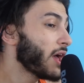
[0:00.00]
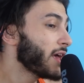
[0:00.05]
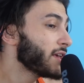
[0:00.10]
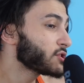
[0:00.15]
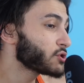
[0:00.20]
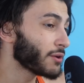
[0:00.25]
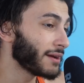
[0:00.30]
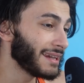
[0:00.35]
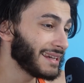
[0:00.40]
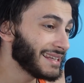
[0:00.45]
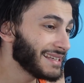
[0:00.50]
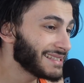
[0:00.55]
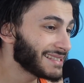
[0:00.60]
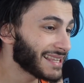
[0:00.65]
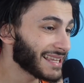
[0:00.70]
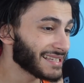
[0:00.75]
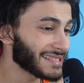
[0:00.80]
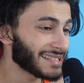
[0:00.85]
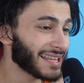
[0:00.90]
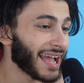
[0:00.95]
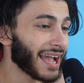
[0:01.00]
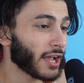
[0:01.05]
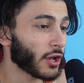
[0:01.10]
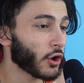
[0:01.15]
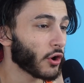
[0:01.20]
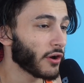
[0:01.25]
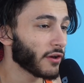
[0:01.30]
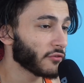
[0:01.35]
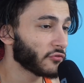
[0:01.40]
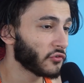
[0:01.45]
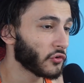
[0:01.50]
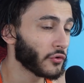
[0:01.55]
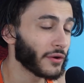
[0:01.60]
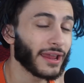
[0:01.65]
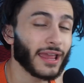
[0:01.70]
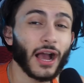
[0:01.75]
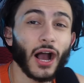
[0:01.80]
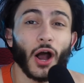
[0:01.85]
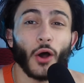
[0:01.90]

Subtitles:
So at least there's that going for it.